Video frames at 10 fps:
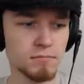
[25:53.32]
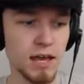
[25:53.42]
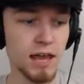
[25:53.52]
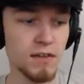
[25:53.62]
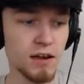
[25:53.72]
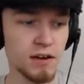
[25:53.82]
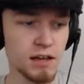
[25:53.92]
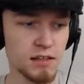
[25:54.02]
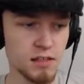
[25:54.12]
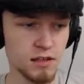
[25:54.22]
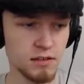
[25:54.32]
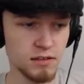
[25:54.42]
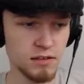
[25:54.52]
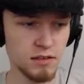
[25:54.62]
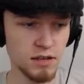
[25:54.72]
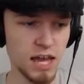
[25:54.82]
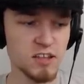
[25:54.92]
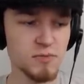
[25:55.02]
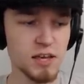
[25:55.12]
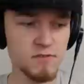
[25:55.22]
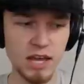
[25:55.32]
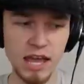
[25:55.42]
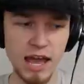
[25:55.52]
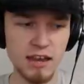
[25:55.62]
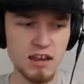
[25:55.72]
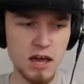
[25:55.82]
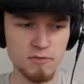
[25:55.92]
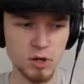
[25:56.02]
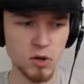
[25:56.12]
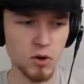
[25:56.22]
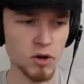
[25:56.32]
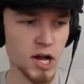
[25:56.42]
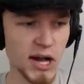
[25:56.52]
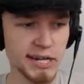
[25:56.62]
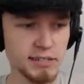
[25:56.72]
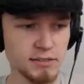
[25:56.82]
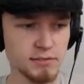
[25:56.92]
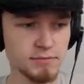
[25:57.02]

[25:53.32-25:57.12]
Hey, there he is. Catch me if you can, never Goron.